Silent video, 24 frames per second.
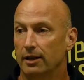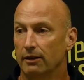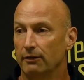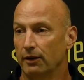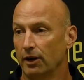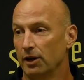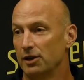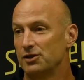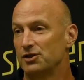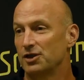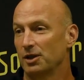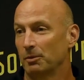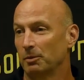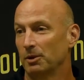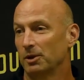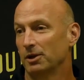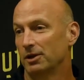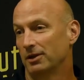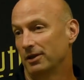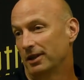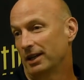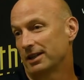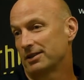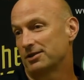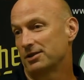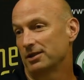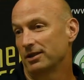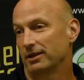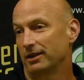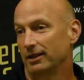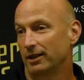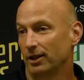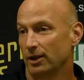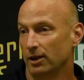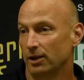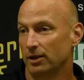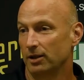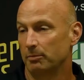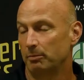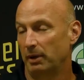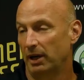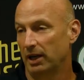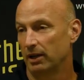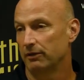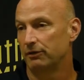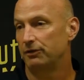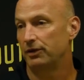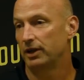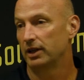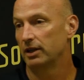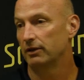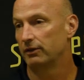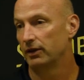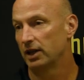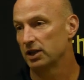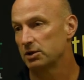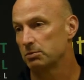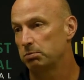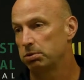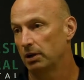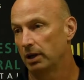They're very similar. That's the benefit of us